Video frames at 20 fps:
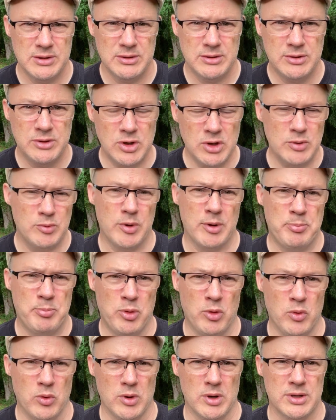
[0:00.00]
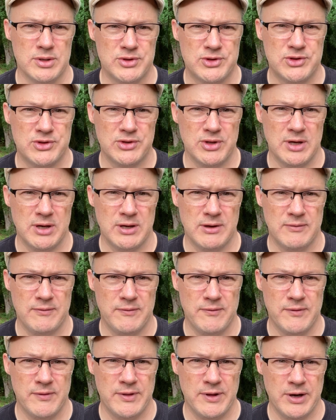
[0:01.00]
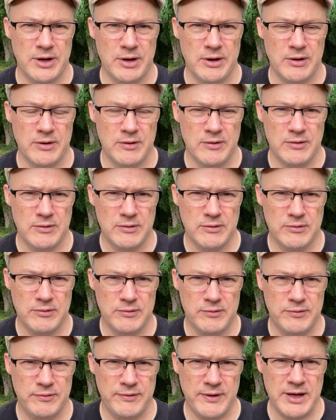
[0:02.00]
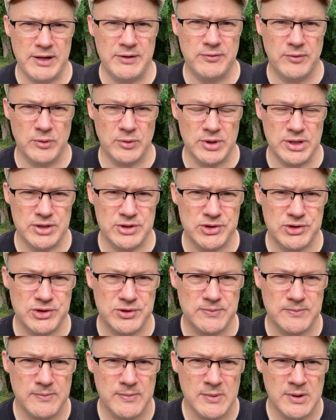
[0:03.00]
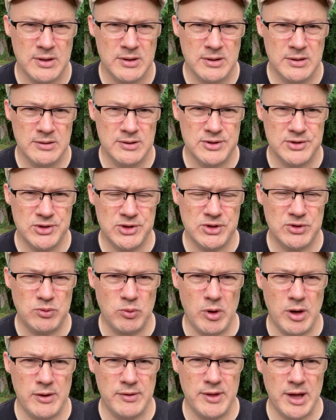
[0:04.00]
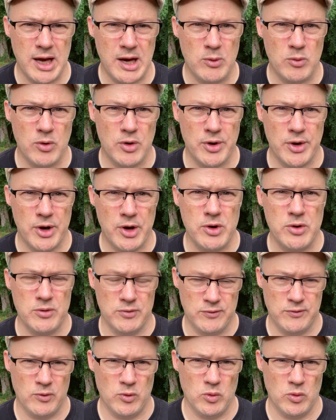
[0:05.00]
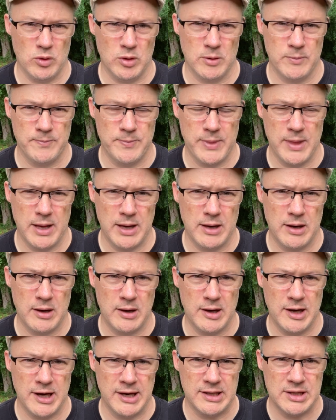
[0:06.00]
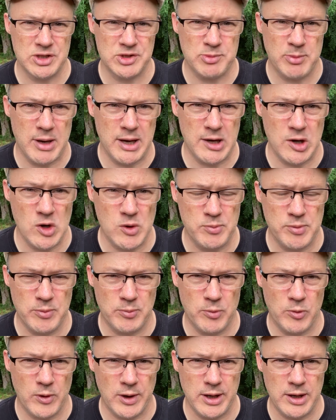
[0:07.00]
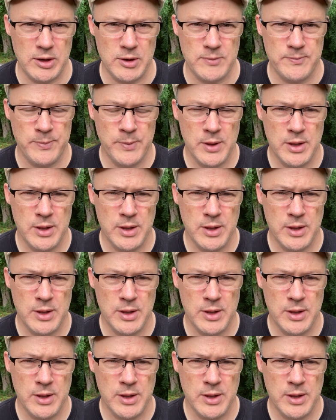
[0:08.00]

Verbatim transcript: good reports of their faithfulness. This is what they were known for. Uh, and it's my hope and prayer